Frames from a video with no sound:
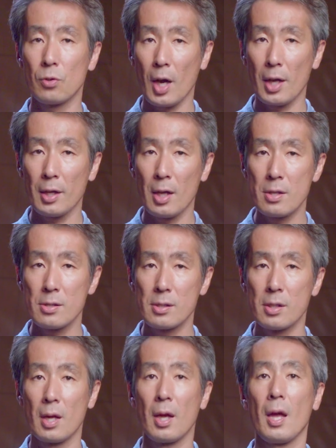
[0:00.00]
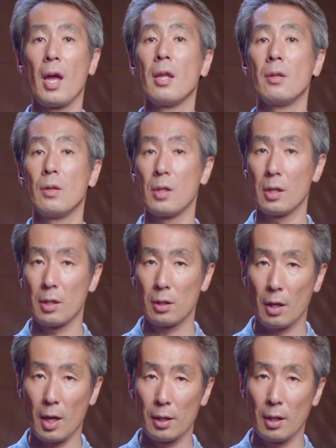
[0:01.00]
guidance and related
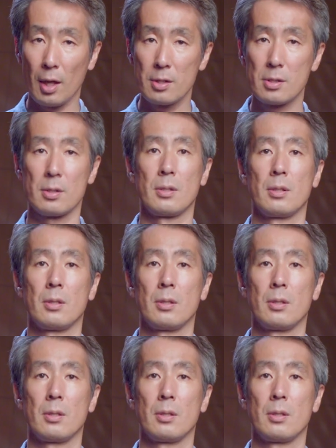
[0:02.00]
guidelines.